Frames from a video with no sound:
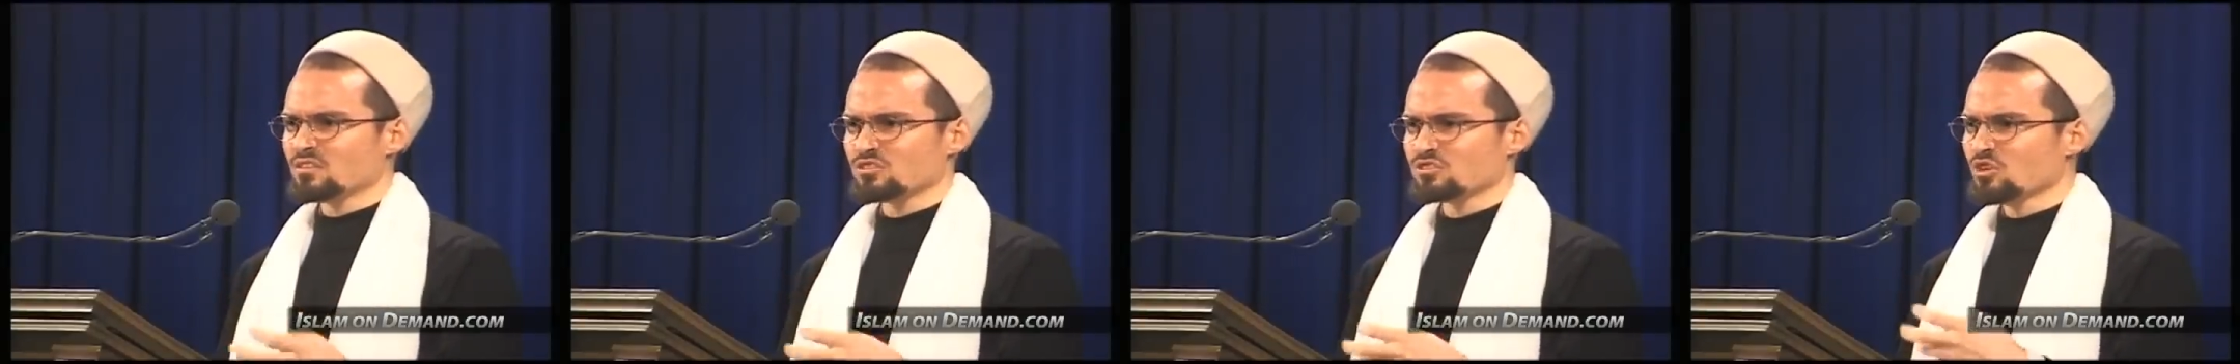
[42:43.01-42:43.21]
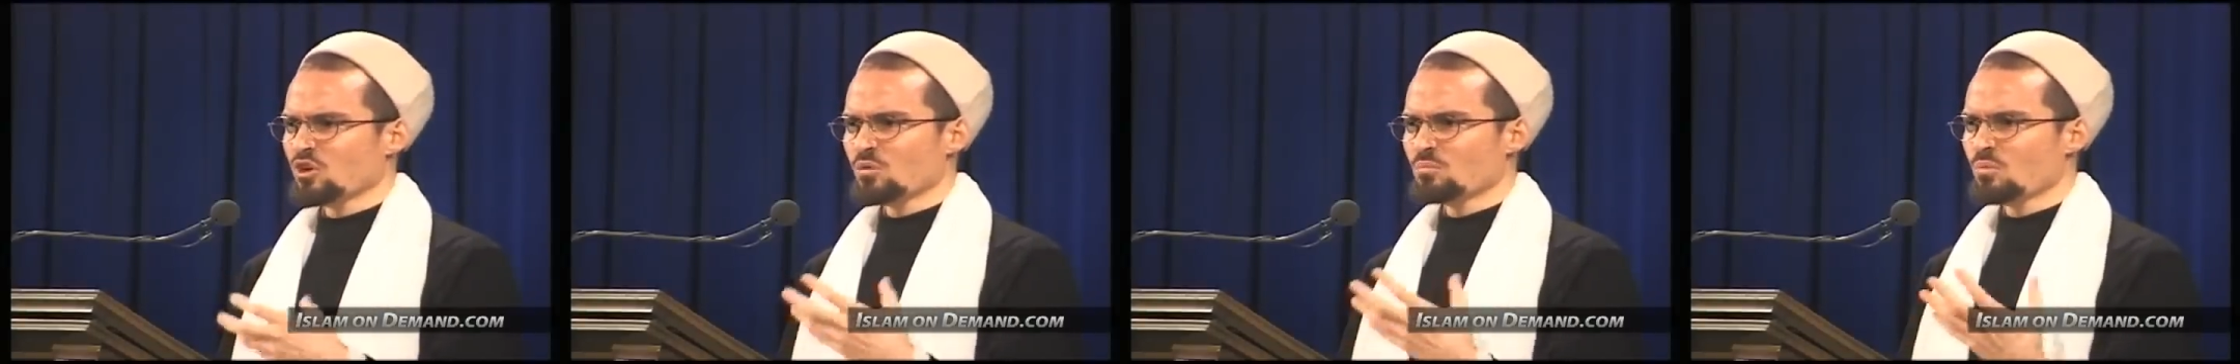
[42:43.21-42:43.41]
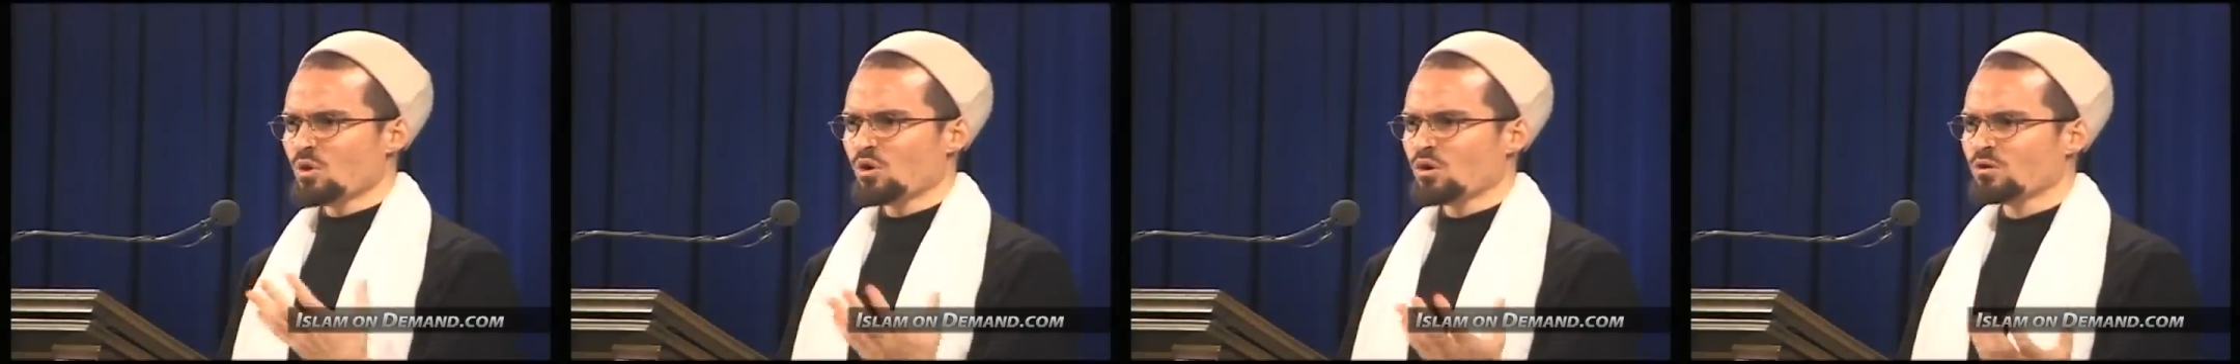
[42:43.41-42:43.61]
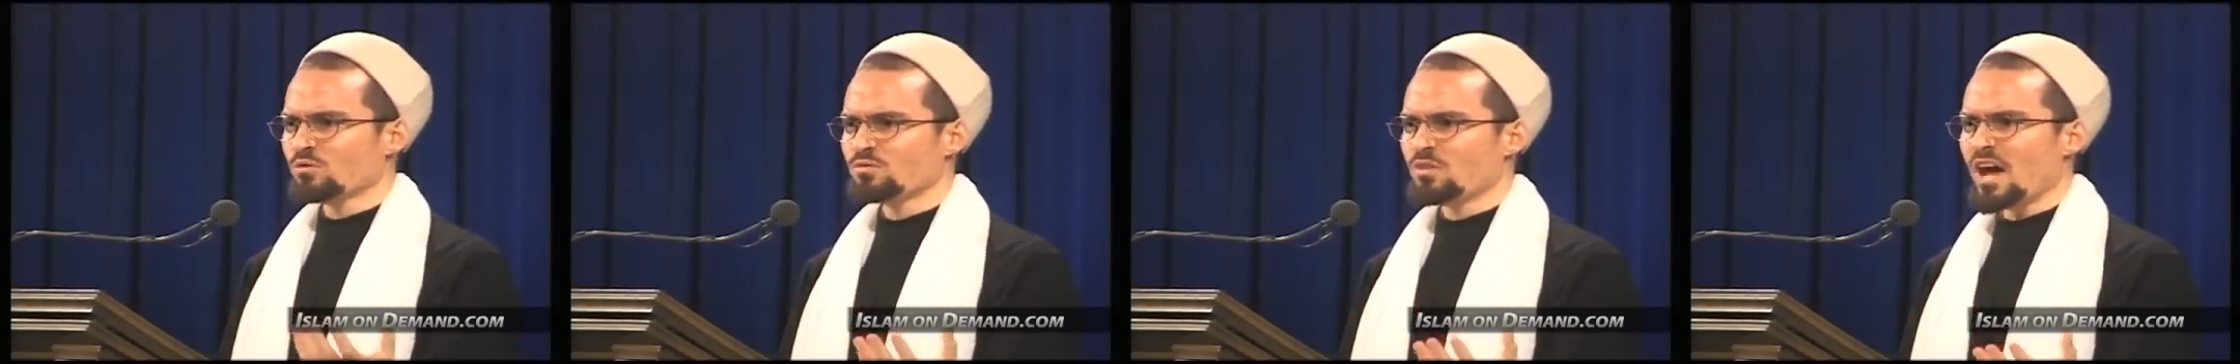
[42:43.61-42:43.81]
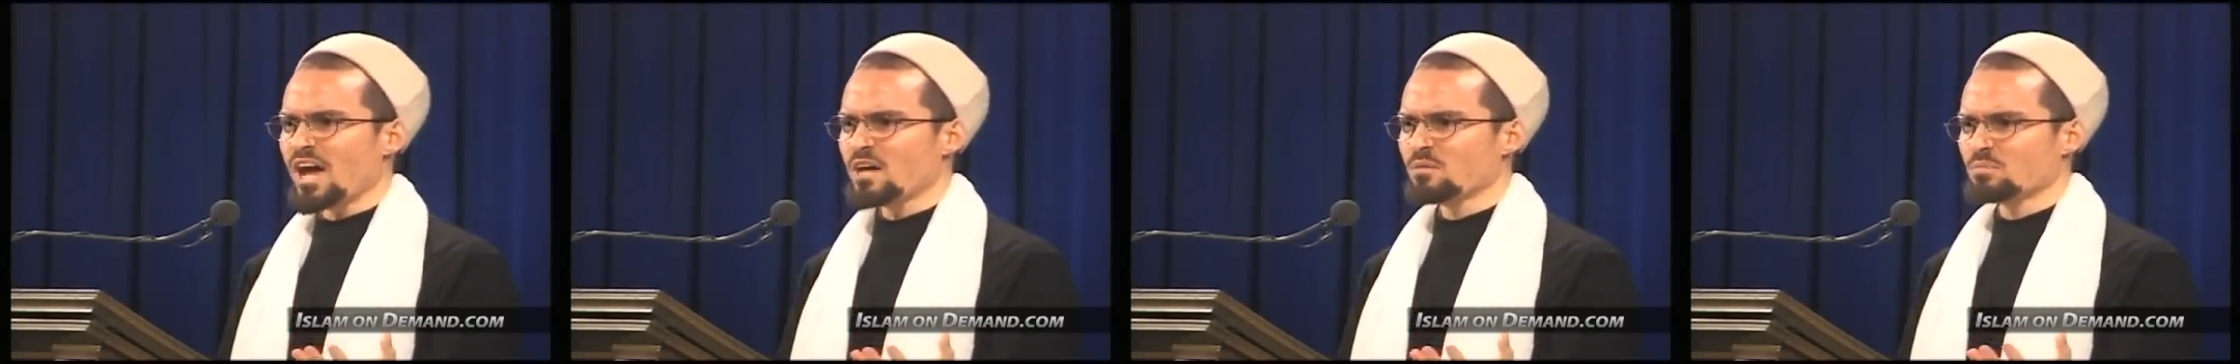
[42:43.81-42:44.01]
There's no moral
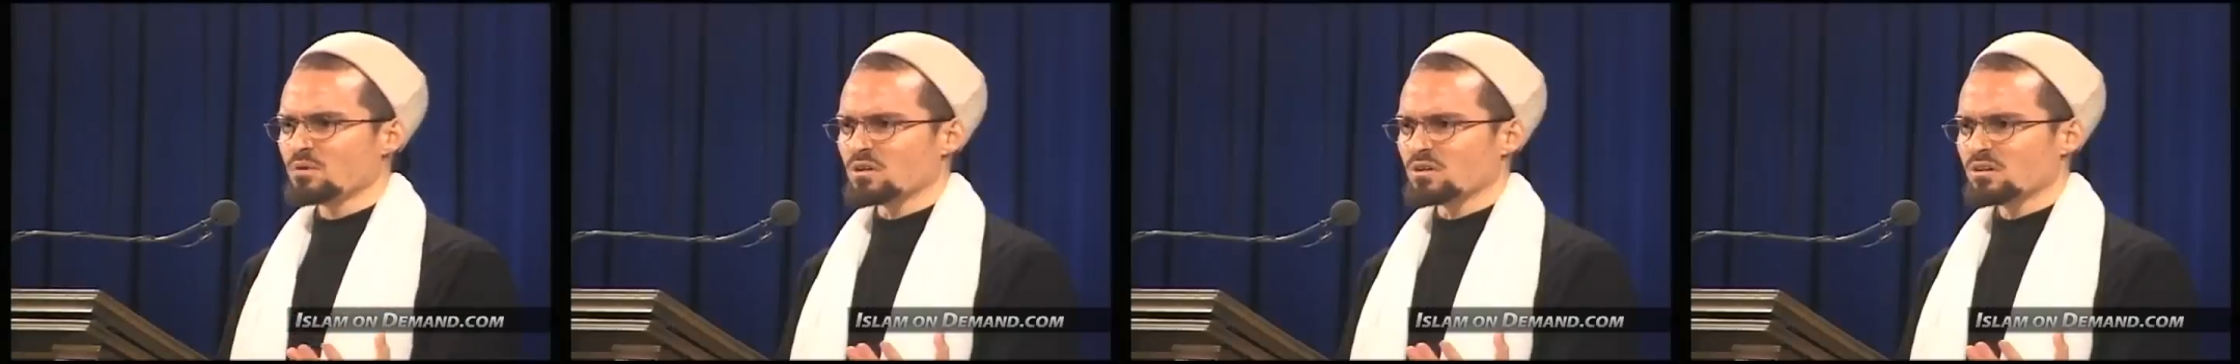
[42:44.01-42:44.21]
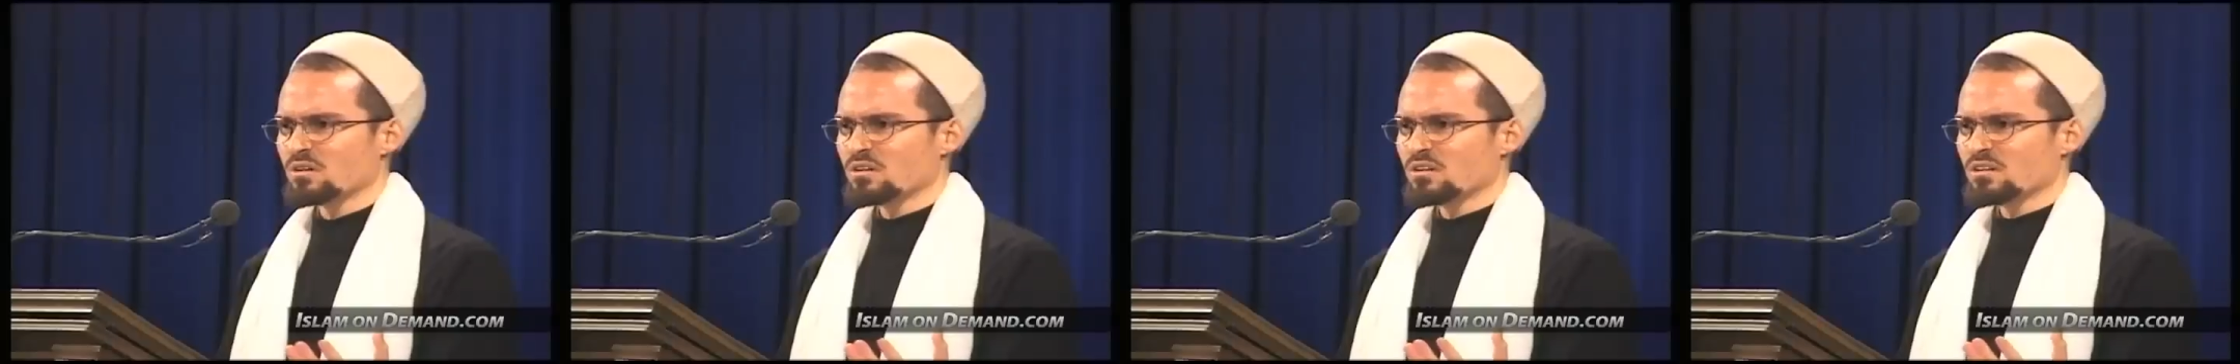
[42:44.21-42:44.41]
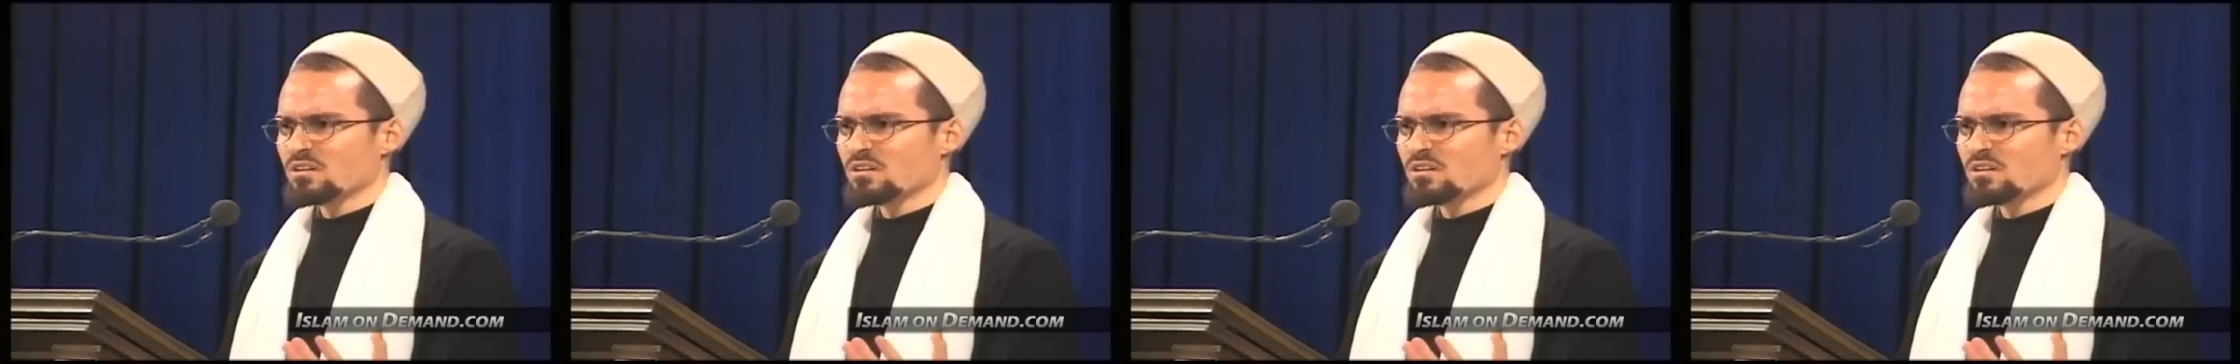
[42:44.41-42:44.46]
fiber.